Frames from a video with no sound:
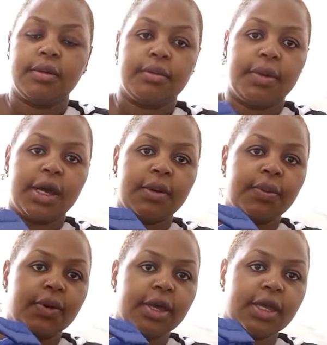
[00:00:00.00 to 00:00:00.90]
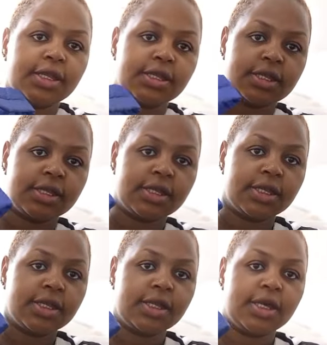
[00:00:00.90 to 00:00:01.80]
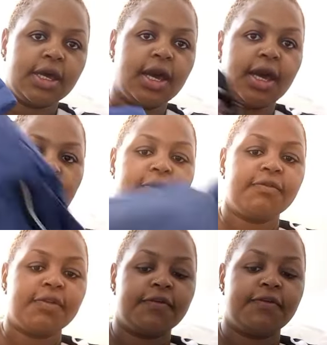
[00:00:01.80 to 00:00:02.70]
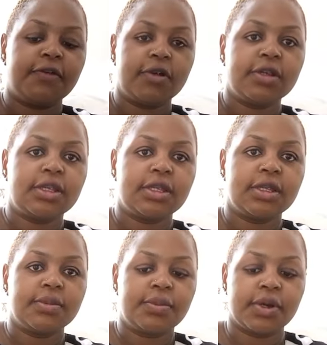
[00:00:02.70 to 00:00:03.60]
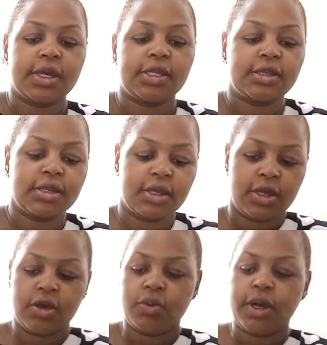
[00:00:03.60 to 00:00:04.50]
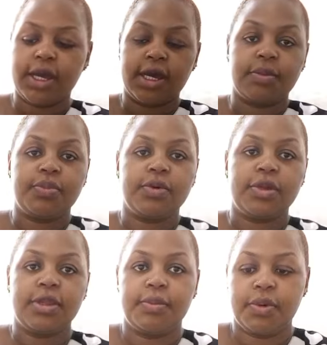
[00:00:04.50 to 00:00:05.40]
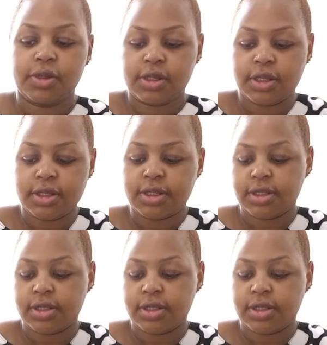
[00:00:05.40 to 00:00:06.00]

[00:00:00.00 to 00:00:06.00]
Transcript: back pocket I have the front pocket where I can put the bottles